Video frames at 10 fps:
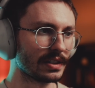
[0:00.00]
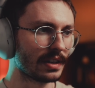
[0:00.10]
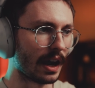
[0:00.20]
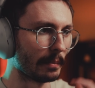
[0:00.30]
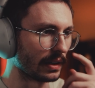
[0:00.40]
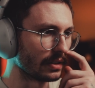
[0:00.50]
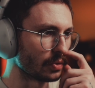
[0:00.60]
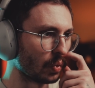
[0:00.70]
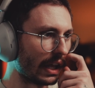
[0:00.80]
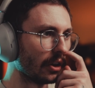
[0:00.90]
topic as
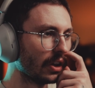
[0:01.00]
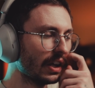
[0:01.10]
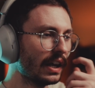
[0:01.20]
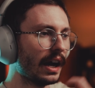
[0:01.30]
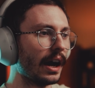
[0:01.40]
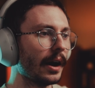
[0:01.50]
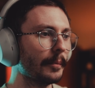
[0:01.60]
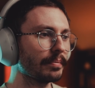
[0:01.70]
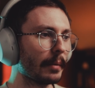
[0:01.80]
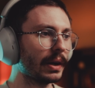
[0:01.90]
well.
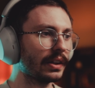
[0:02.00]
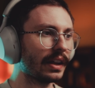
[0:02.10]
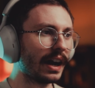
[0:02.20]
But I